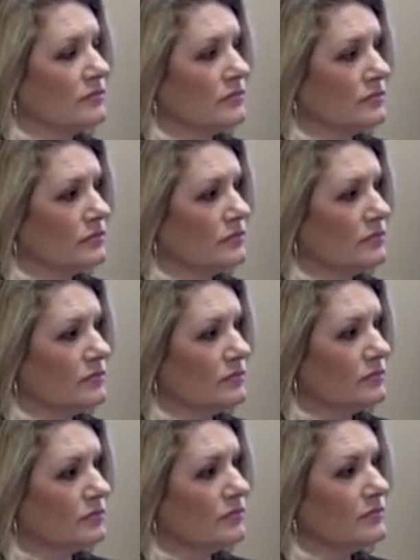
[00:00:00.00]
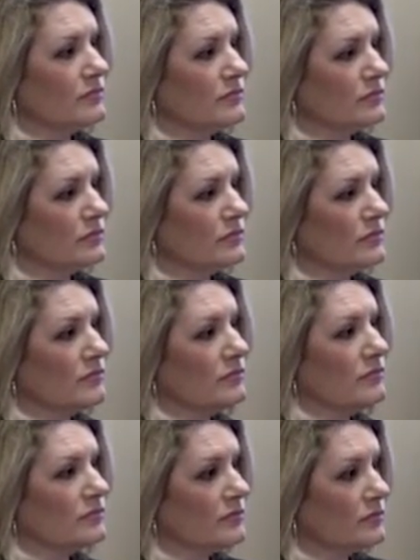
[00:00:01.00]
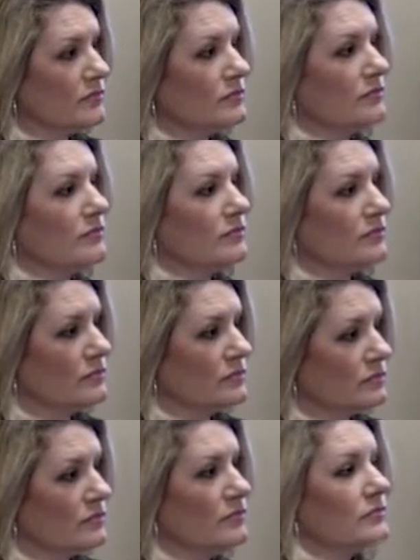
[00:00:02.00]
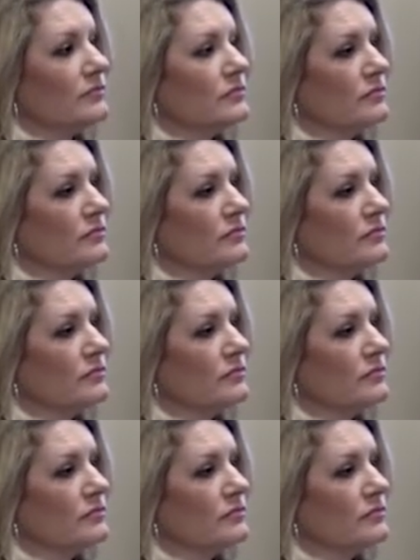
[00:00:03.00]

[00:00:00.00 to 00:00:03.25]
[no speech]